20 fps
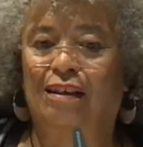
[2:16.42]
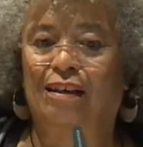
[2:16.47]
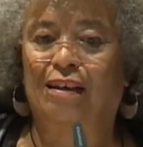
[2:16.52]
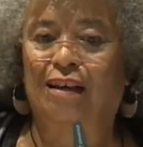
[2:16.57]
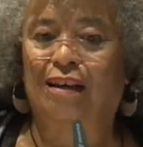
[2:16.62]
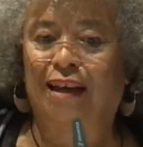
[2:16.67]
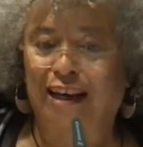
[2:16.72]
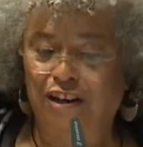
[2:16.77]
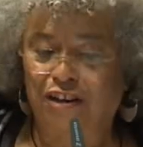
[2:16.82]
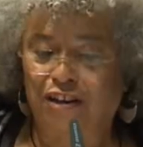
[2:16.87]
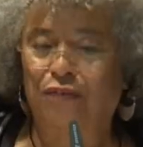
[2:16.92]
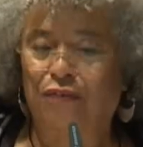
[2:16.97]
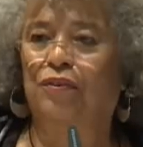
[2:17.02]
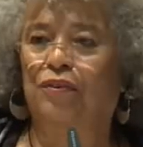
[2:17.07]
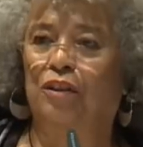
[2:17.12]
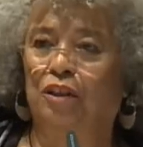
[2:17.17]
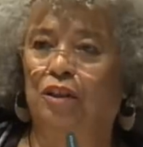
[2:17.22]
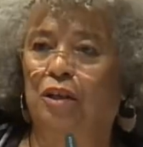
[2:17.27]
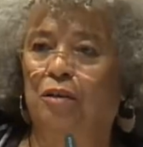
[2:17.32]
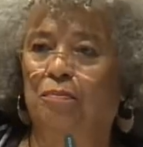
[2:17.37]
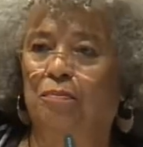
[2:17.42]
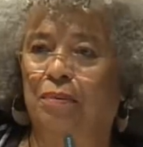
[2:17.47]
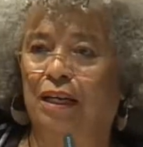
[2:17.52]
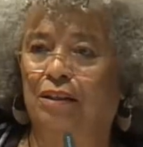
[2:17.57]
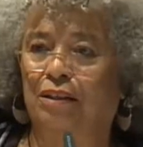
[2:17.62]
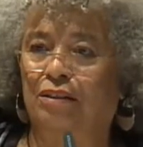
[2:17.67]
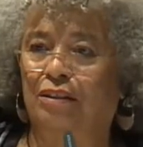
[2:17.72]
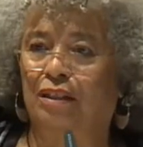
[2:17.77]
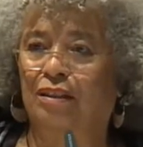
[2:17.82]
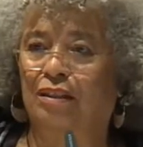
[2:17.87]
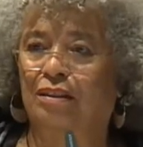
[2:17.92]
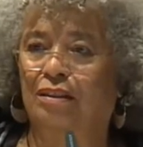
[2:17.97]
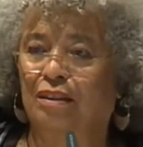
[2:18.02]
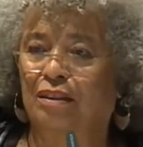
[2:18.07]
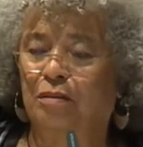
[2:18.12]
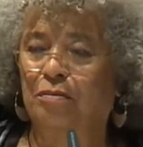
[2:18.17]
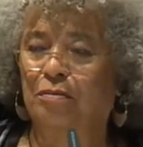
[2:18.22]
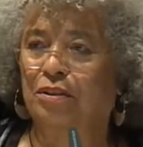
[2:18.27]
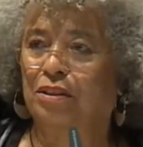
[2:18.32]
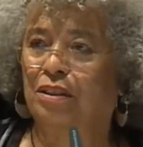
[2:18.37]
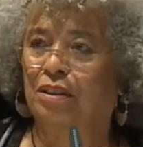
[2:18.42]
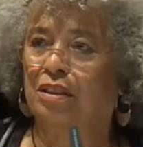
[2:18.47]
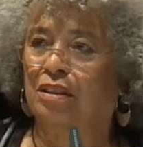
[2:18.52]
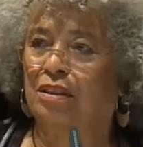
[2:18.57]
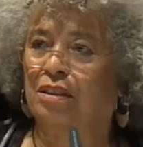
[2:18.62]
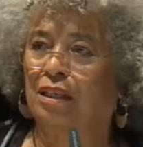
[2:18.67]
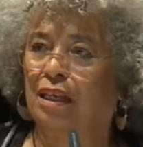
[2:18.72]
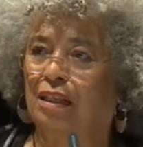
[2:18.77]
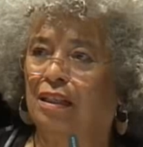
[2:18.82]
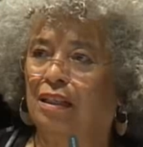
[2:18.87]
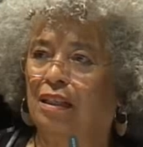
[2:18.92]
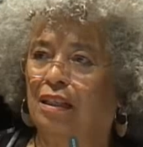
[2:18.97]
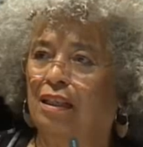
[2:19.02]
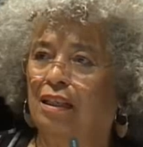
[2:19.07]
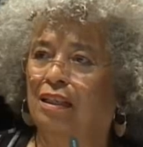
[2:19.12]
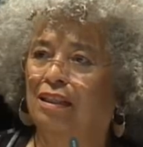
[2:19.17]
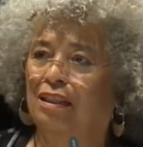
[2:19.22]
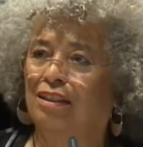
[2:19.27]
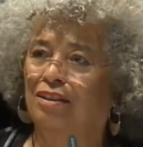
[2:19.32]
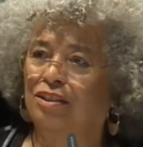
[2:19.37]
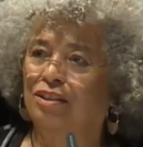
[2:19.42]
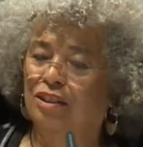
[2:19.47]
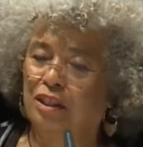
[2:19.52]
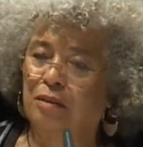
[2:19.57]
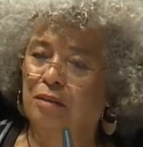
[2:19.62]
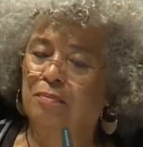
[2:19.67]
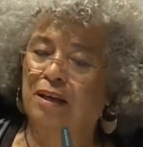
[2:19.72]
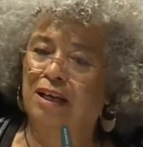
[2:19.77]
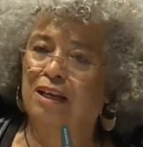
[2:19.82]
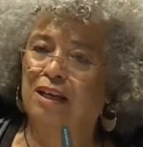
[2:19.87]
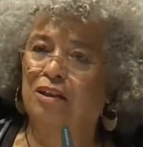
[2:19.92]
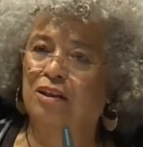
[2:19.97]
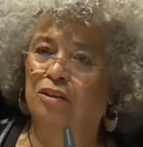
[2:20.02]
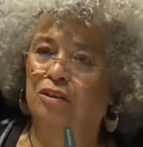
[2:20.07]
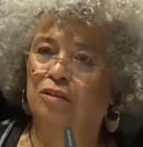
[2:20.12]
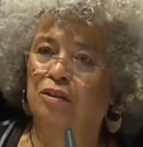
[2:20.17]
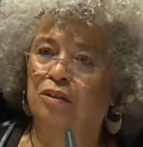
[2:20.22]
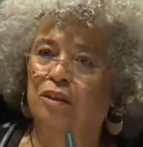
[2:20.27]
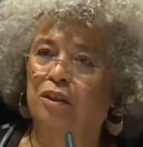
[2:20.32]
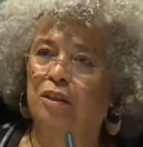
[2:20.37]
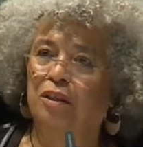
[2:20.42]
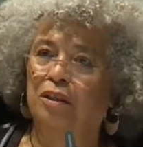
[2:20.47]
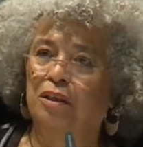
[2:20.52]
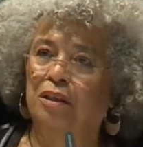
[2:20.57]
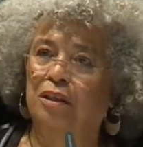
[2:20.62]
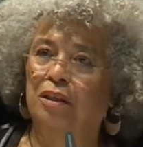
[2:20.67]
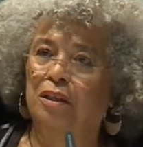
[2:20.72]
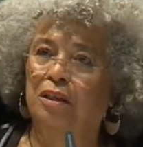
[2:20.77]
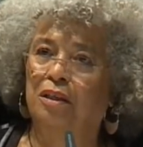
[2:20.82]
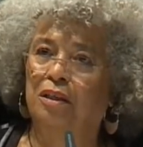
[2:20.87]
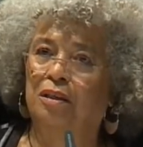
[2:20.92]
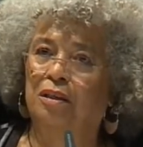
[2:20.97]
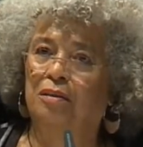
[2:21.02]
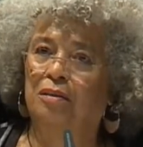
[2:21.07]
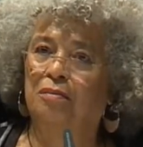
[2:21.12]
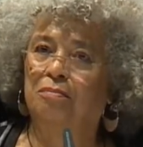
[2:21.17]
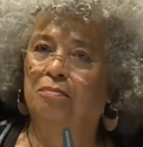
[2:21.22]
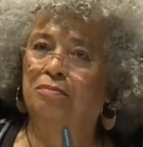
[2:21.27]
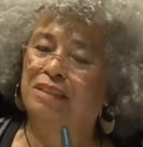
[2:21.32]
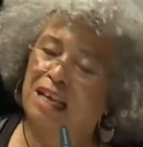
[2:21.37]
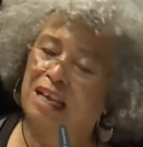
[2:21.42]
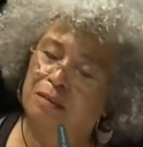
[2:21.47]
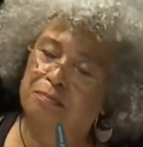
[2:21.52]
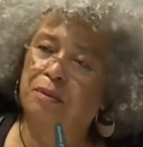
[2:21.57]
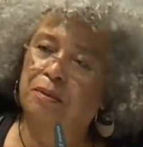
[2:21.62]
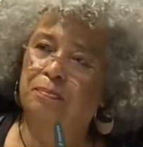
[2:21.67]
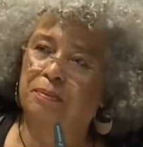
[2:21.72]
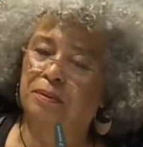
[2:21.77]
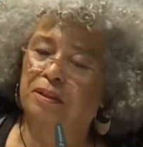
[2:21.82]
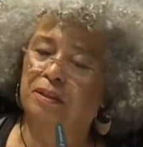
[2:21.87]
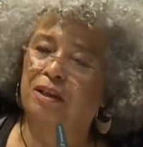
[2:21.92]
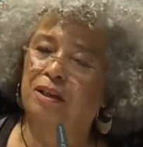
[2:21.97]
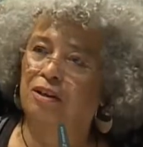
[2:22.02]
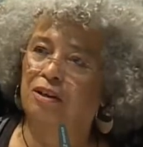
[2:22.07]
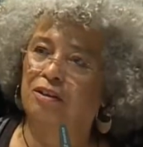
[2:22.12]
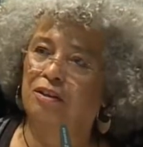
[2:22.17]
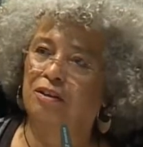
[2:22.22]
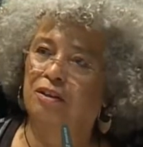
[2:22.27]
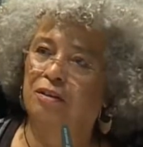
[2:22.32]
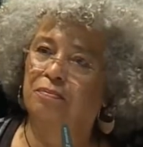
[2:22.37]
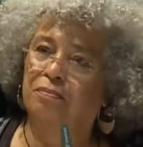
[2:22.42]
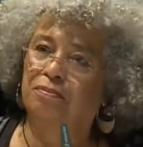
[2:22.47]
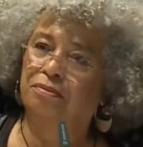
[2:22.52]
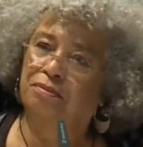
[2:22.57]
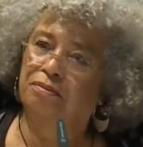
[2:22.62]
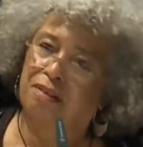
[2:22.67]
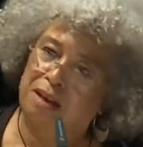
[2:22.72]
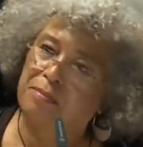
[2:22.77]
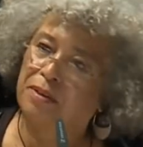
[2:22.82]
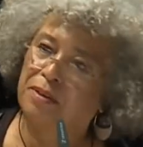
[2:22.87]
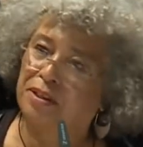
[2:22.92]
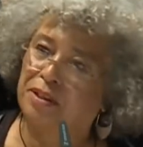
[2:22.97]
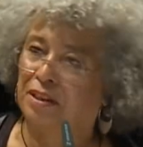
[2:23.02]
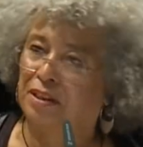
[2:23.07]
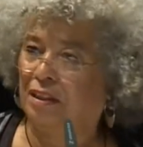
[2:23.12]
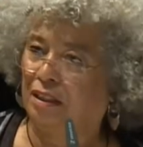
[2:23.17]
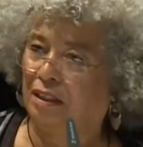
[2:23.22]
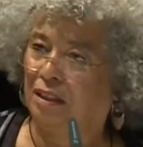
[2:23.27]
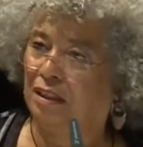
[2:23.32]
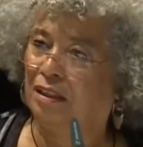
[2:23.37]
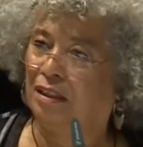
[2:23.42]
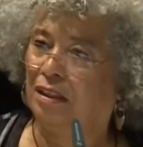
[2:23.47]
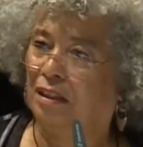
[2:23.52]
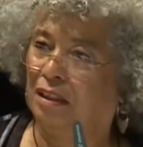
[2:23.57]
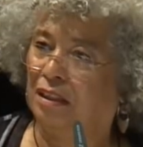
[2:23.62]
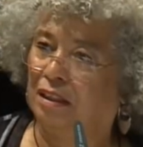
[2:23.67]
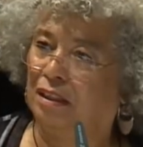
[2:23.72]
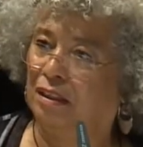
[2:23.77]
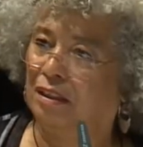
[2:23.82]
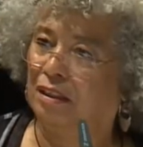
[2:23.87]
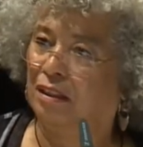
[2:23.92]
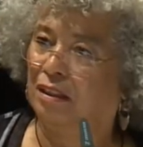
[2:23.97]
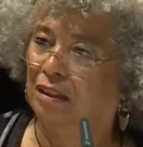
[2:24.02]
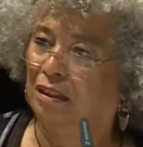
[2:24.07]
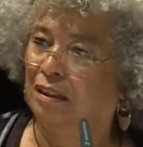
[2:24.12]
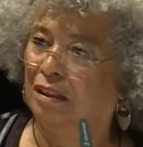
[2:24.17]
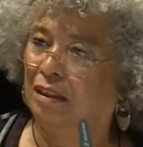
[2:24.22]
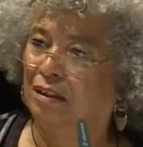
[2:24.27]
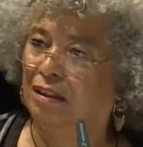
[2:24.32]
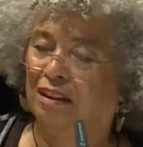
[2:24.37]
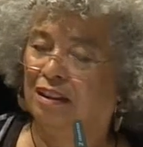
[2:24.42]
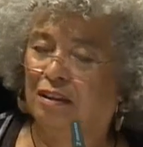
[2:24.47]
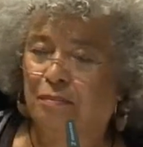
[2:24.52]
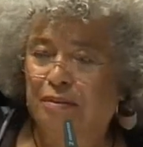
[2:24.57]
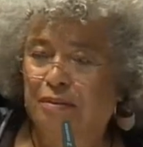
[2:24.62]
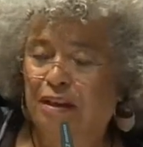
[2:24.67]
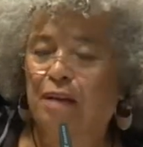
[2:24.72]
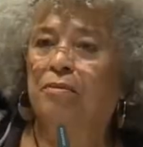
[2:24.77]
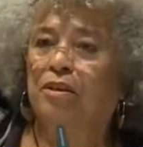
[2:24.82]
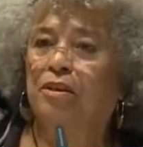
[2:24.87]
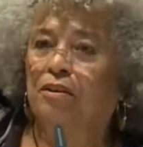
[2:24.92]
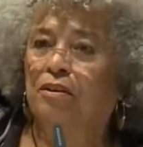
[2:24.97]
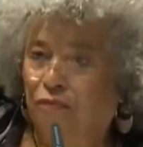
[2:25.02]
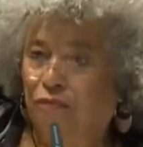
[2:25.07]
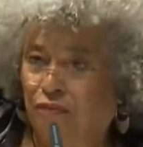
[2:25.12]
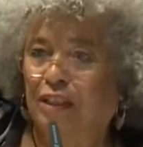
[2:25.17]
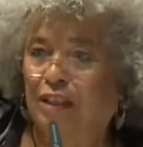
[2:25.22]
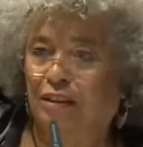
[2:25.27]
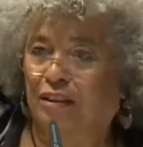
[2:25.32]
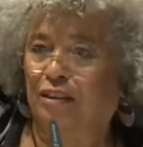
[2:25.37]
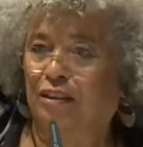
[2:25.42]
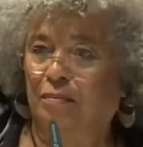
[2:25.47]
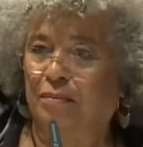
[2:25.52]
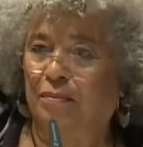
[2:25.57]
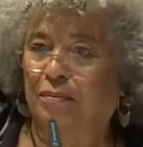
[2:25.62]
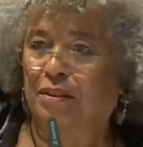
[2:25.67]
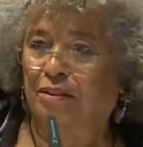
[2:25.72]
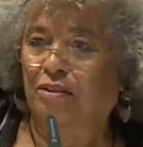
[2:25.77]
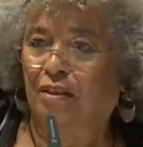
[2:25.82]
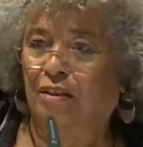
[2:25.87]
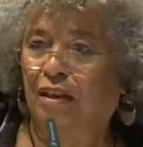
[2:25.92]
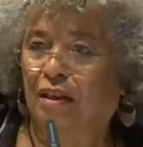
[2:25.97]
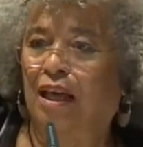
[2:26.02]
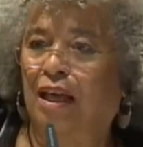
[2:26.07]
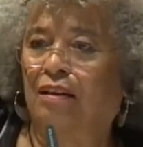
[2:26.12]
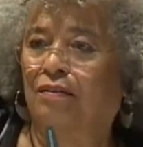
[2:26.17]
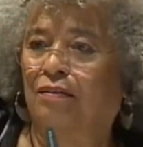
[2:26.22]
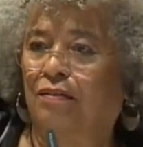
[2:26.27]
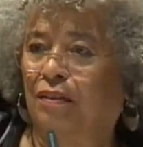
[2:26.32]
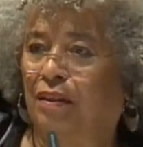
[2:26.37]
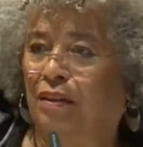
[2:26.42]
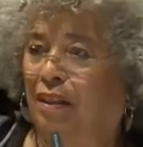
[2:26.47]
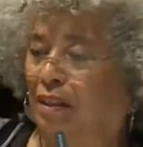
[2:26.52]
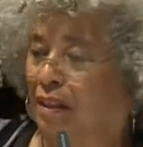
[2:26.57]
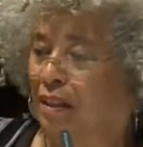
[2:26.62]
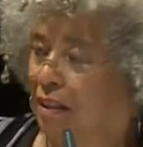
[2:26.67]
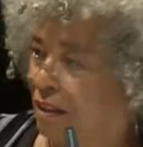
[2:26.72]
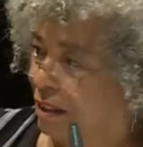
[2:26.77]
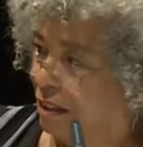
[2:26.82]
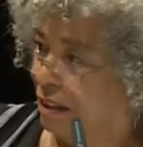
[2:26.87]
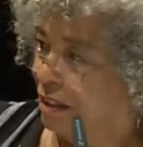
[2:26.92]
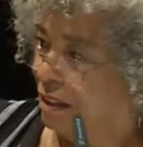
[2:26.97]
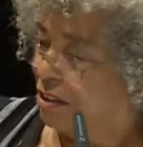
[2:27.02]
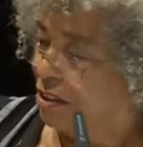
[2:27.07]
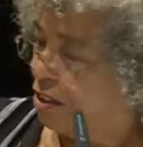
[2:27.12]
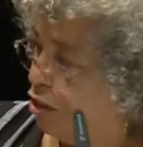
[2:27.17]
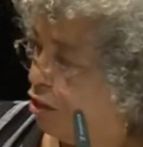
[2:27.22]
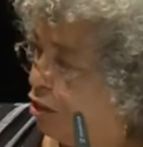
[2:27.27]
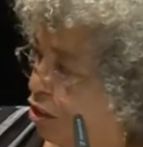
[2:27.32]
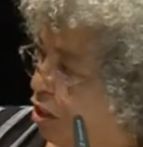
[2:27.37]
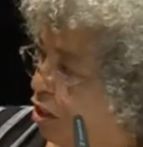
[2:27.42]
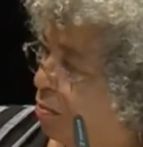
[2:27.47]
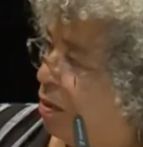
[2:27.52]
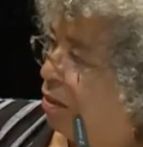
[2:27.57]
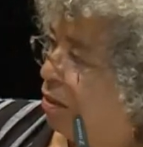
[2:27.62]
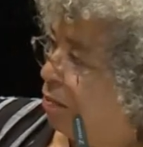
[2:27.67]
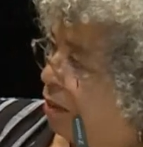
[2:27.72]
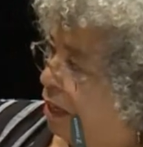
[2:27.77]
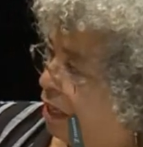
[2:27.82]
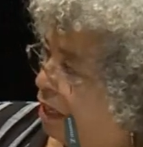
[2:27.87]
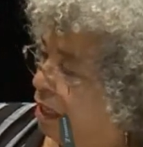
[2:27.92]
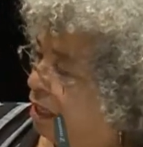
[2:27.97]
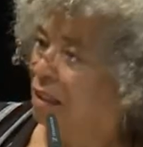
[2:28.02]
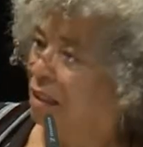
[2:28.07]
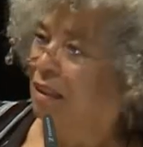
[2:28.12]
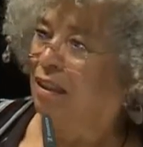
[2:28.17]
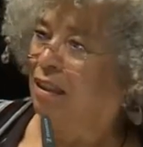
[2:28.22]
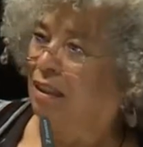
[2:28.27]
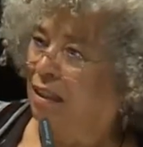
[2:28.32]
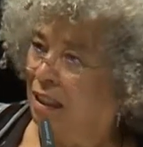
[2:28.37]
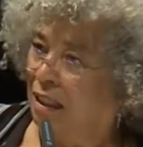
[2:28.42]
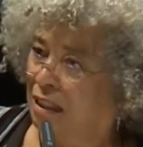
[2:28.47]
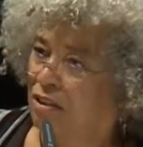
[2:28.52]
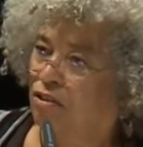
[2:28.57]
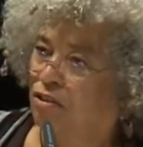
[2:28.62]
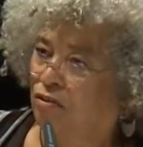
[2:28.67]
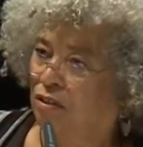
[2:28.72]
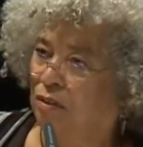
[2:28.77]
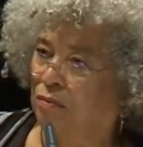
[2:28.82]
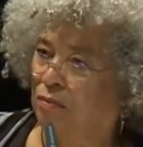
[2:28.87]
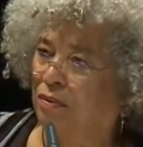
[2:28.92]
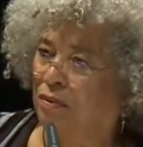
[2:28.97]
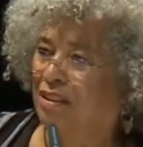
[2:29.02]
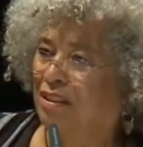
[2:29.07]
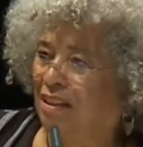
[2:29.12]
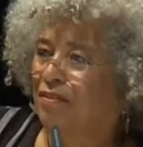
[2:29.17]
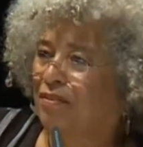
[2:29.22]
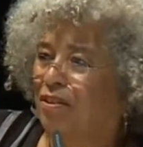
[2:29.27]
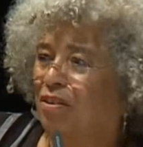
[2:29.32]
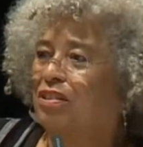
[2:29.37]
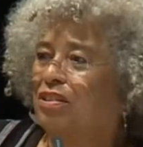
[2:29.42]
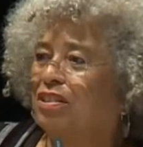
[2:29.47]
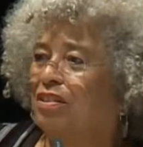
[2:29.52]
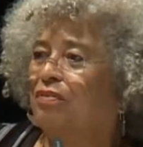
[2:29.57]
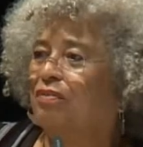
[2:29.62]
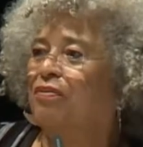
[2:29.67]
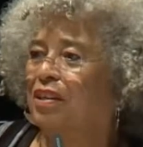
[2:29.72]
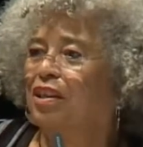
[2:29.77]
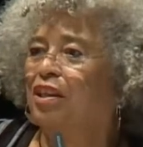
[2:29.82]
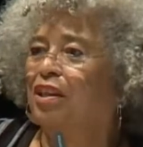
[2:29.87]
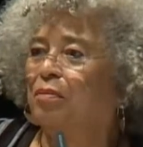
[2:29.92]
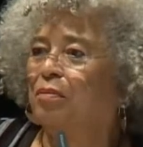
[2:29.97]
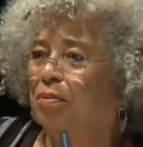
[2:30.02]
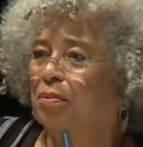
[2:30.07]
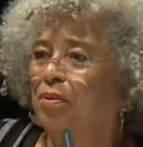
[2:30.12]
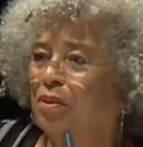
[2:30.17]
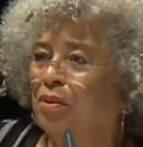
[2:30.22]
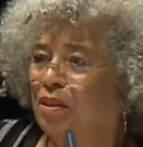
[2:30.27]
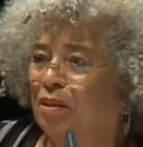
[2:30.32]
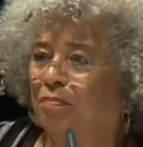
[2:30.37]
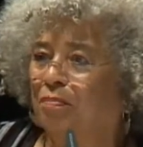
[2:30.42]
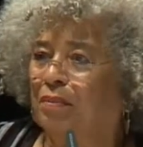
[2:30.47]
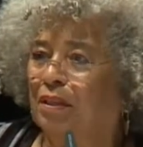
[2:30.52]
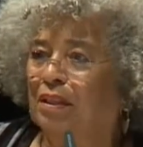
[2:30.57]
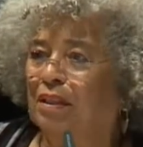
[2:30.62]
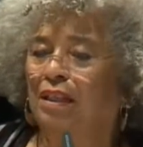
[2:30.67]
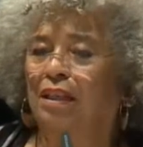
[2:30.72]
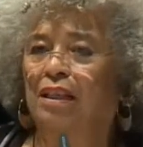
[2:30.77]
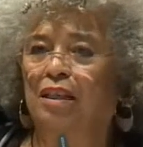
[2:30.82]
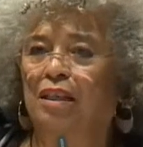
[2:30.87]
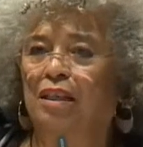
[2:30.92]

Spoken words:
careful about assumptions that somehow black people are the primary. They're the primary victims. There's a lot of discussion about pain and injury, which of course are very important, but